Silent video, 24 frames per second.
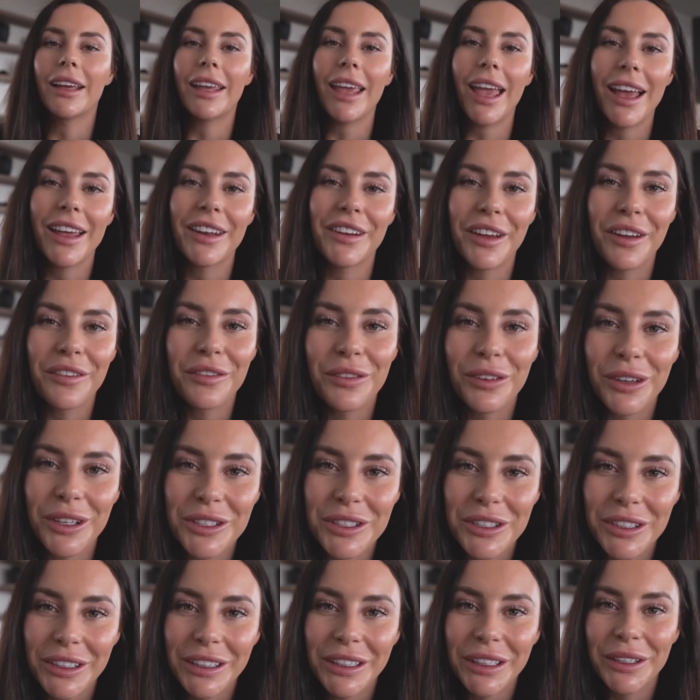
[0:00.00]
Again,
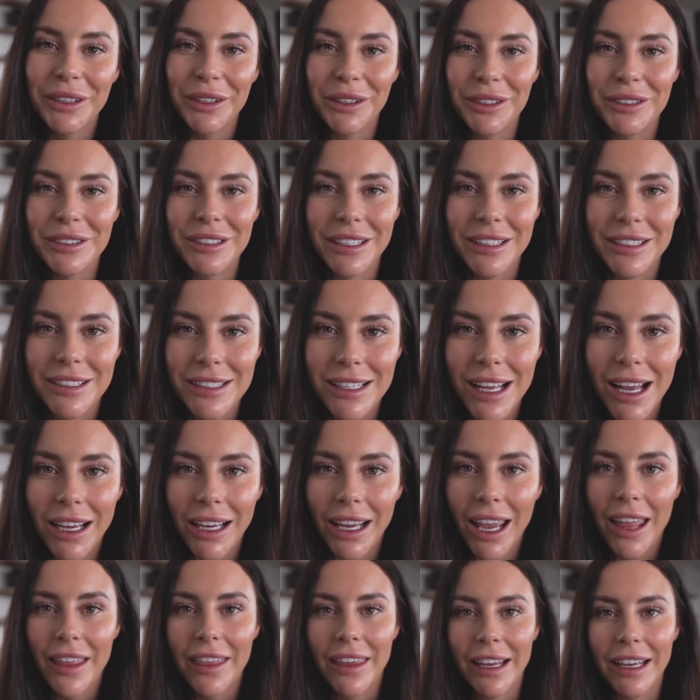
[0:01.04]
unfortunately, girls can suck
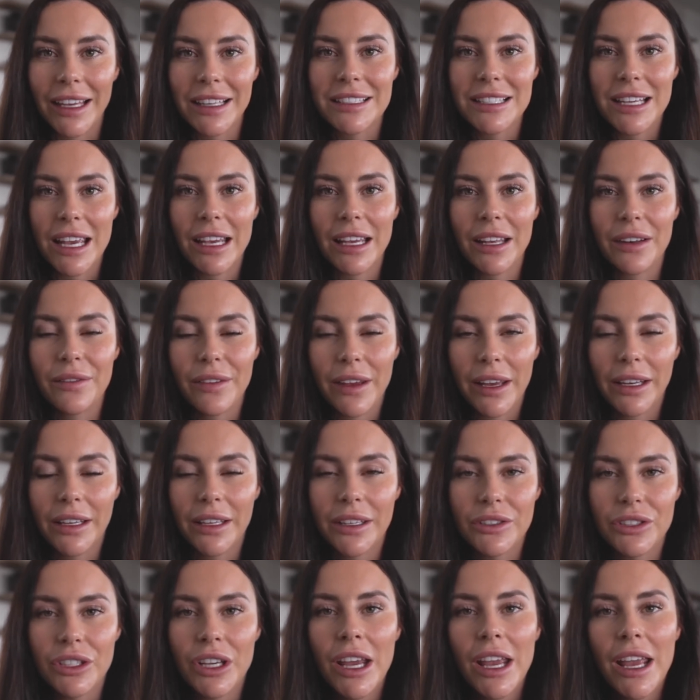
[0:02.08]
and they can take
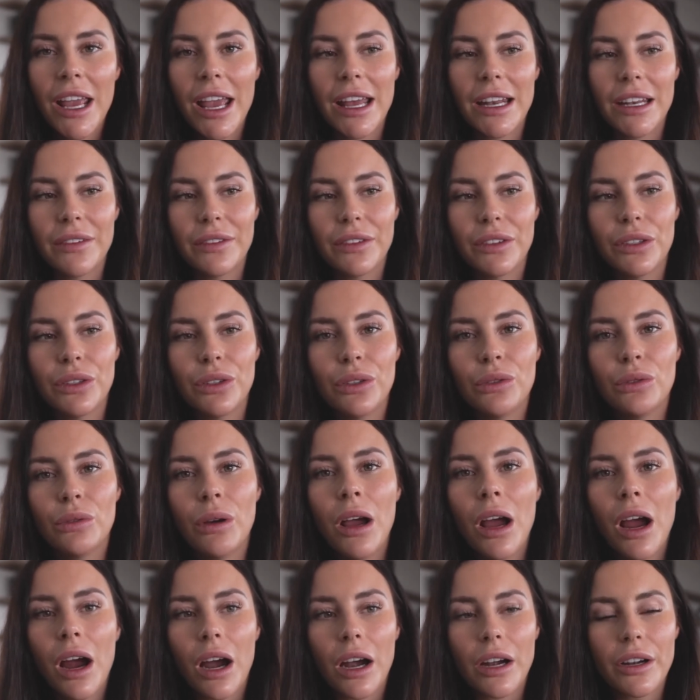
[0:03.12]
advantage. And if
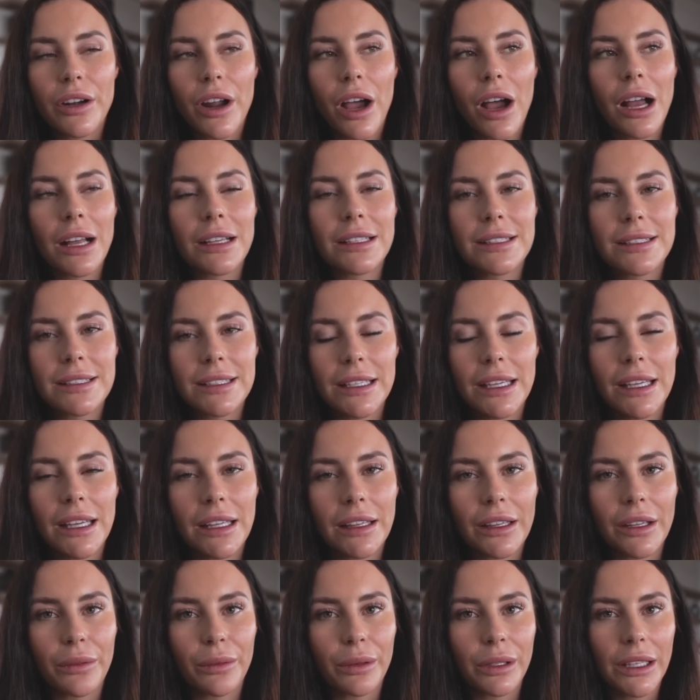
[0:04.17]
you are not
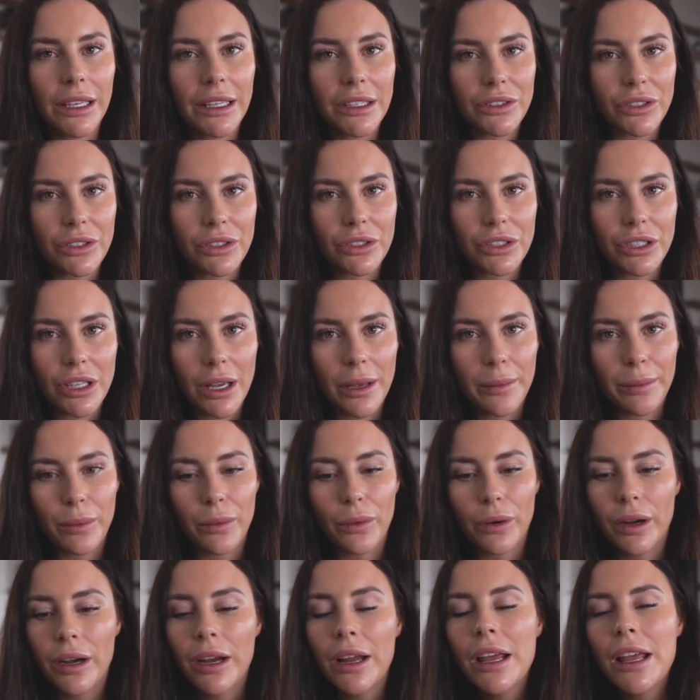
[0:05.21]
seeing the relationship
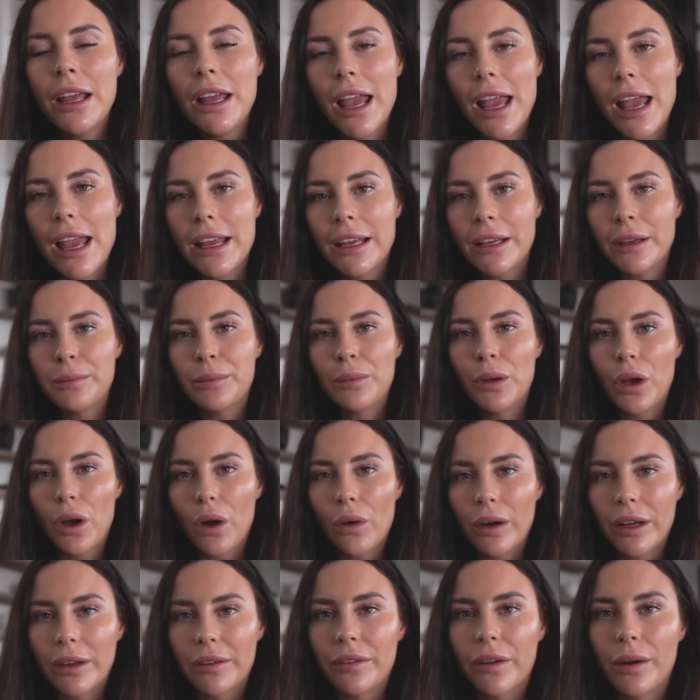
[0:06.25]
or it
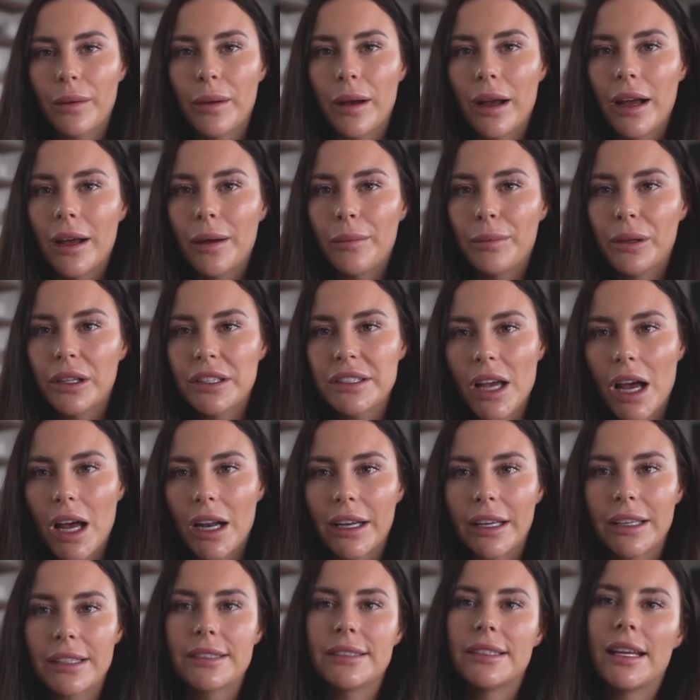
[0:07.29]
going from a
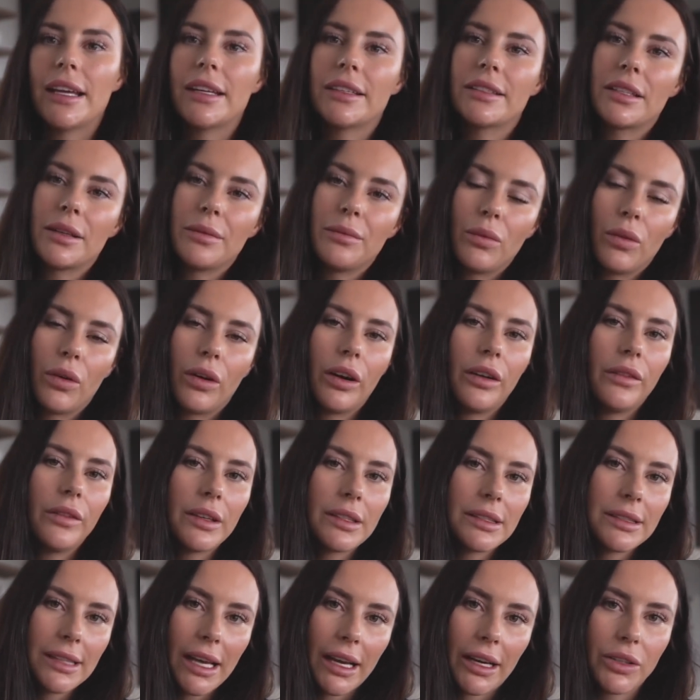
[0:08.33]
platonic state to more of
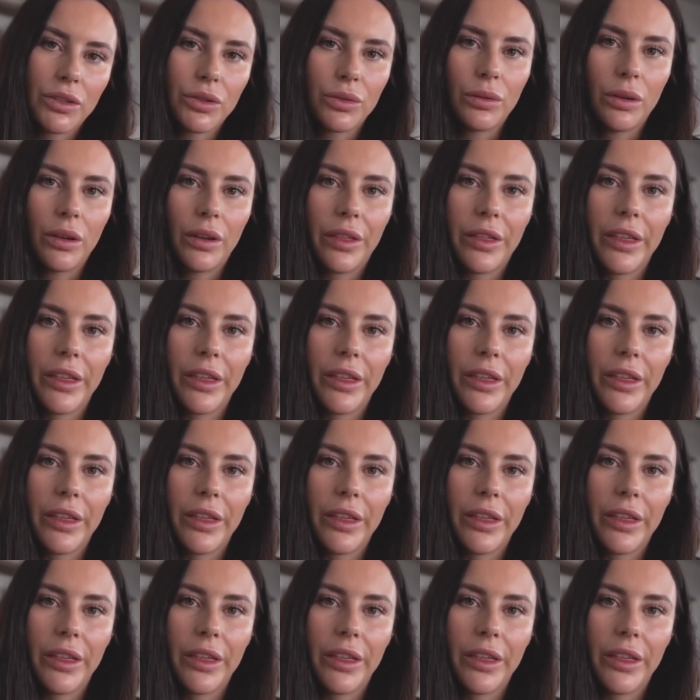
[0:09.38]
a sexual